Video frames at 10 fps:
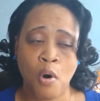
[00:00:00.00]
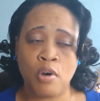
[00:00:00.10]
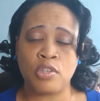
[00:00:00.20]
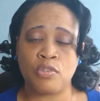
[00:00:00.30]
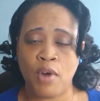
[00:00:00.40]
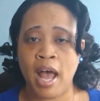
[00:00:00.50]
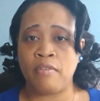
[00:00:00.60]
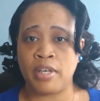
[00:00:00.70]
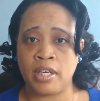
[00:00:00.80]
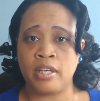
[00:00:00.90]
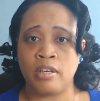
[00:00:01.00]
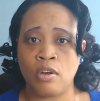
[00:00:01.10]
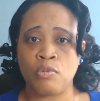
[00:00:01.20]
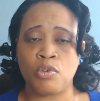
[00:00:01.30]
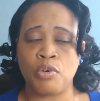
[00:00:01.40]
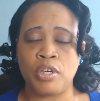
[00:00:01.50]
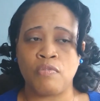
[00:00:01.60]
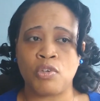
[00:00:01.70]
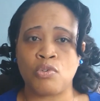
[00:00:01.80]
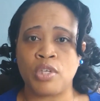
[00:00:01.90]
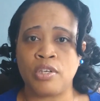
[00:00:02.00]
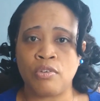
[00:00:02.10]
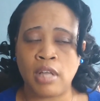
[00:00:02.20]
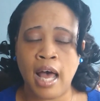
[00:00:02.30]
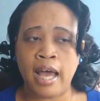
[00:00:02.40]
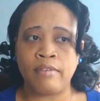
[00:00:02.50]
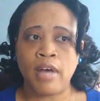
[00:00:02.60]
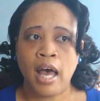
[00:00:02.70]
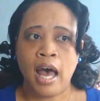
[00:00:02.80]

parts for having, certain individuals in your life.